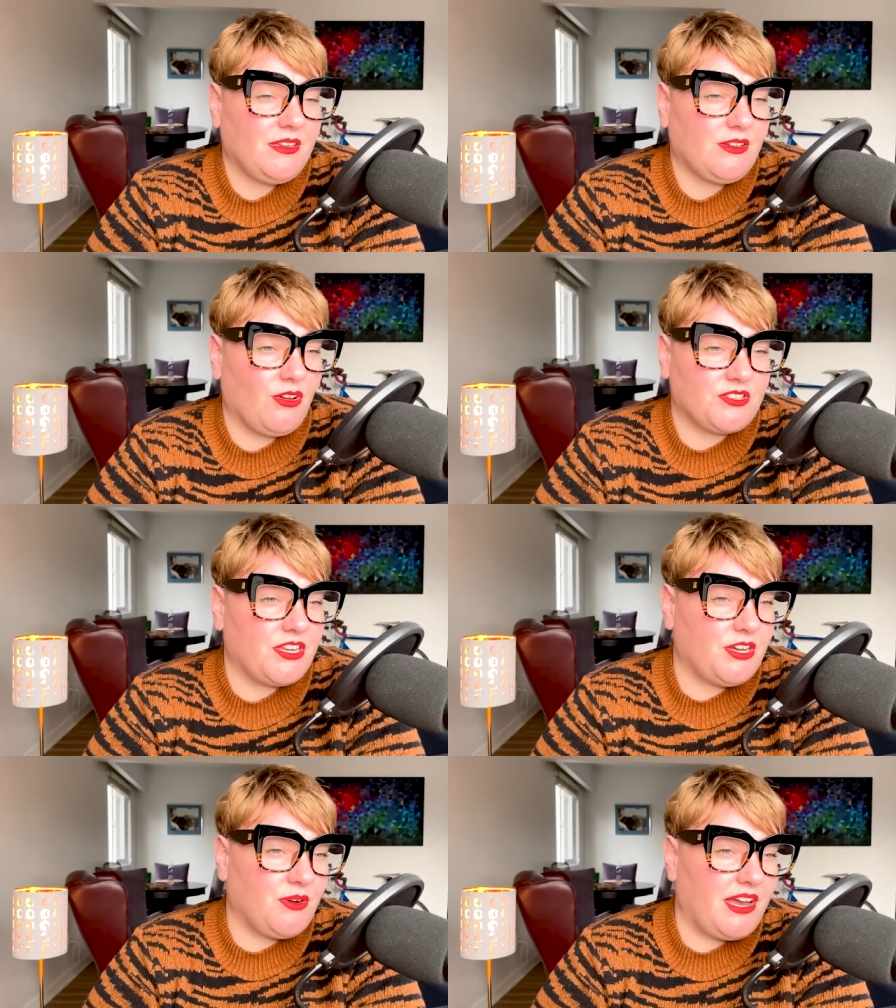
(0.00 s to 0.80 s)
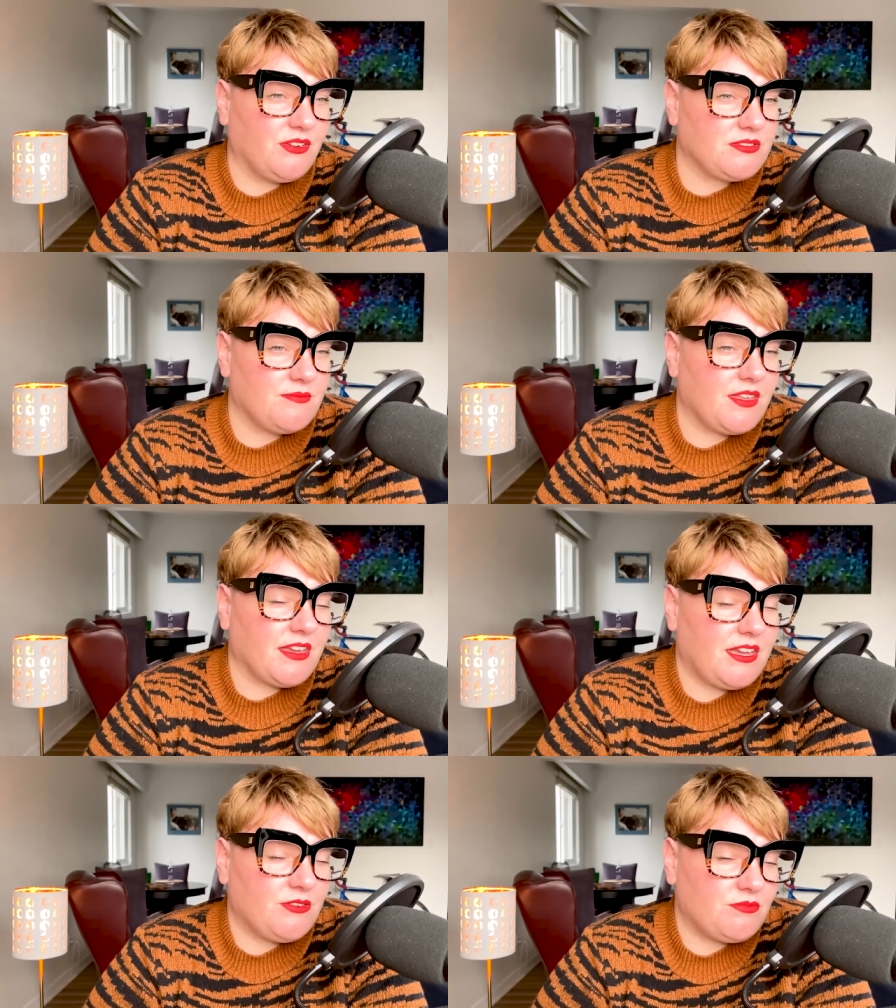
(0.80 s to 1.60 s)
got a turtle head or something,
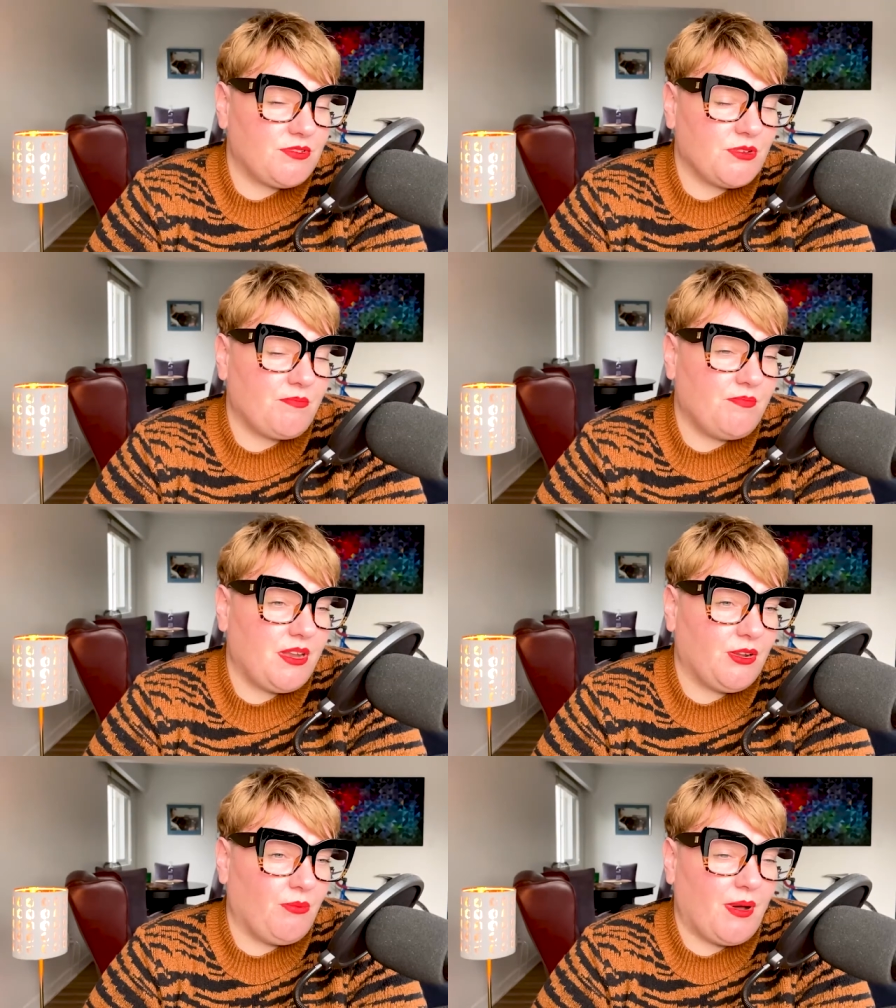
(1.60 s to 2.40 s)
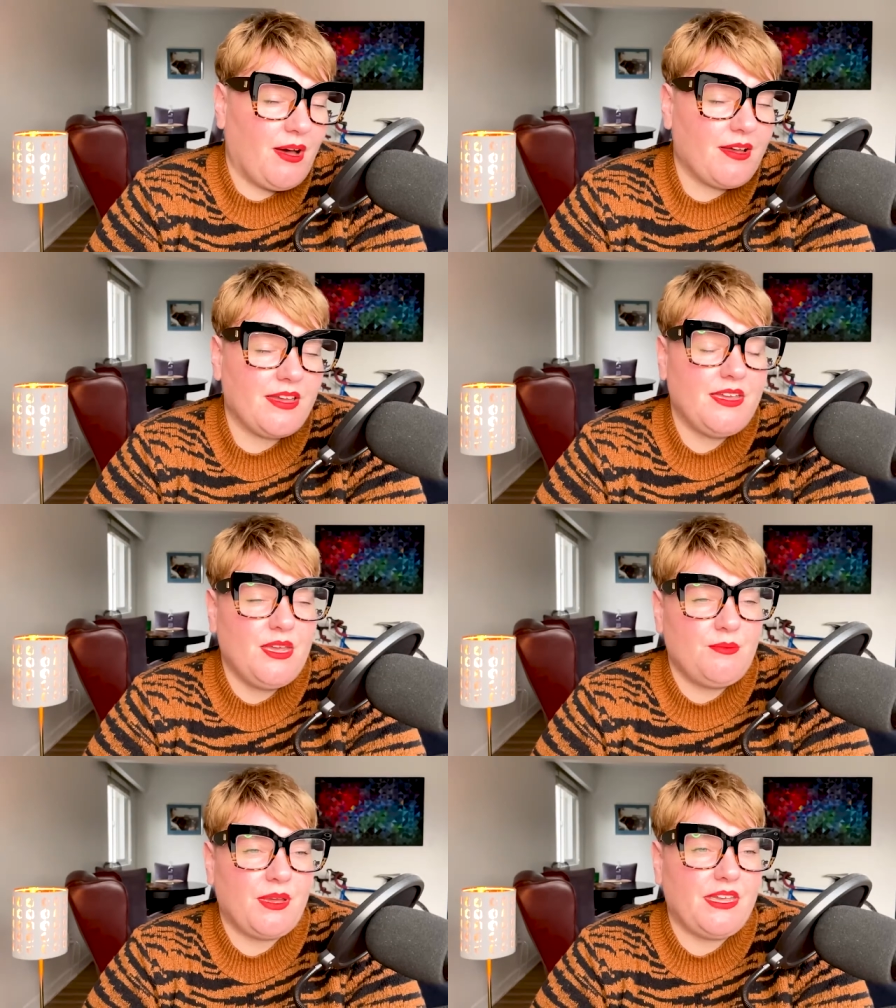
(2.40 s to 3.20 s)
he'll do a, a little bark.
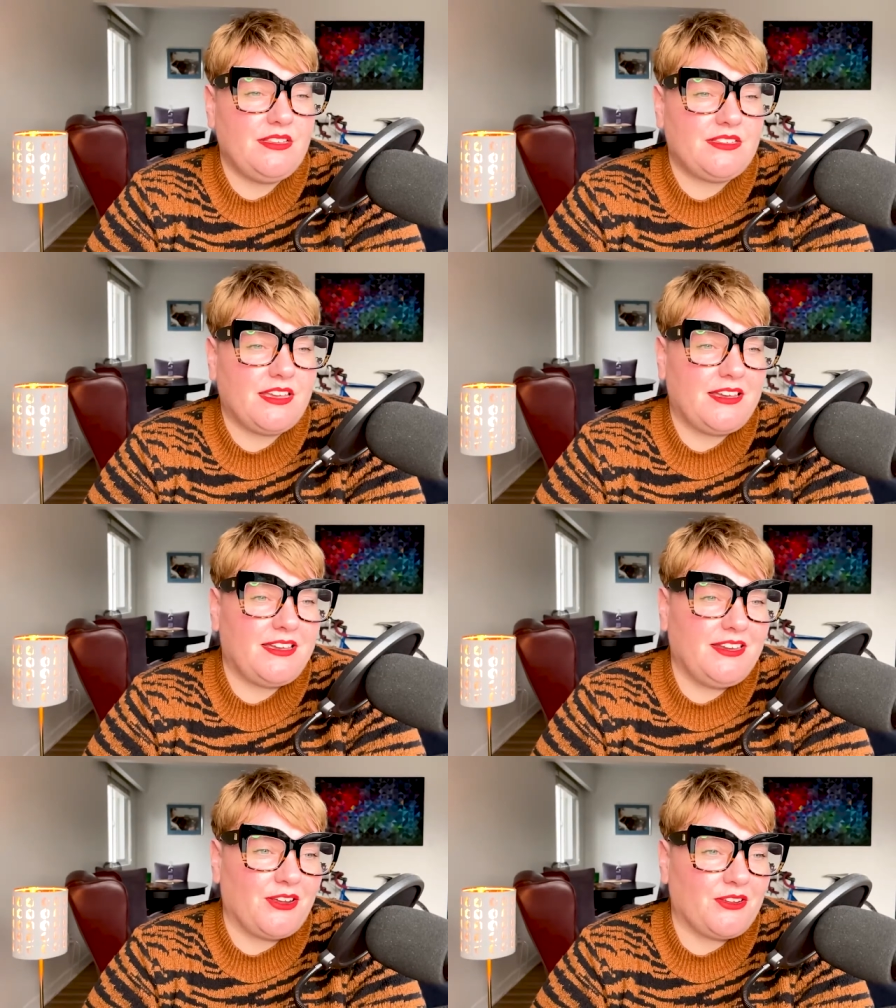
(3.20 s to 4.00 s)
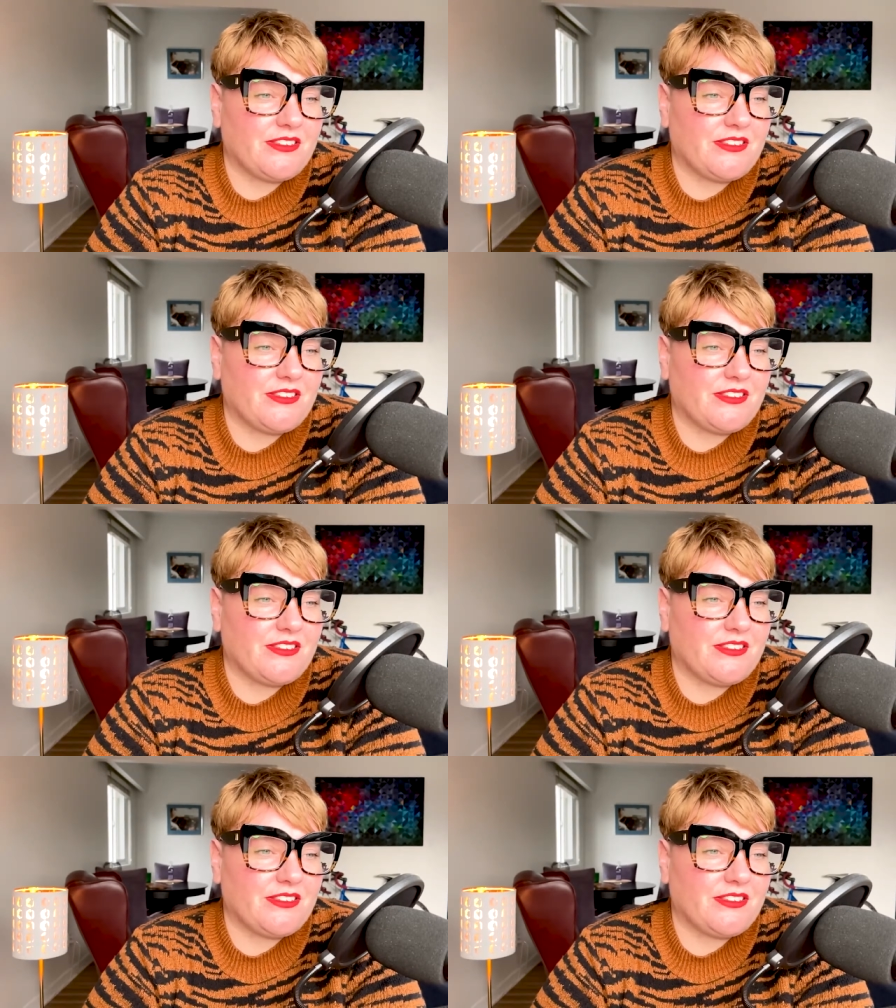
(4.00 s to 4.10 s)
But he's, uh, you know,